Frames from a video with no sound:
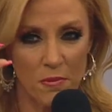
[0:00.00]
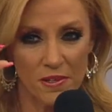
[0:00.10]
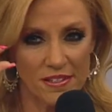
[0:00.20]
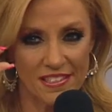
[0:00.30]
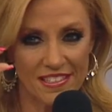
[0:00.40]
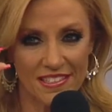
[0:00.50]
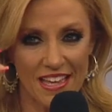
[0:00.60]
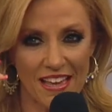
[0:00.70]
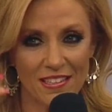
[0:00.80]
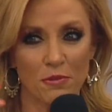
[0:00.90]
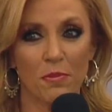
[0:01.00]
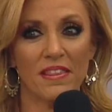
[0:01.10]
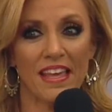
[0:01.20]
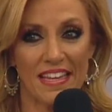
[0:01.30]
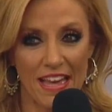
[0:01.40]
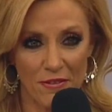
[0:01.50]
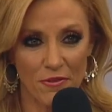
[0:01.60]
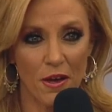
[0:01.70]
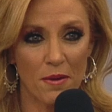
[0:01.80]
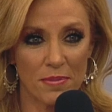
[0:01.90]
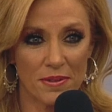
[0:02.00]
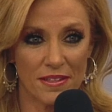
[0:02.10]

were to success when they gave up.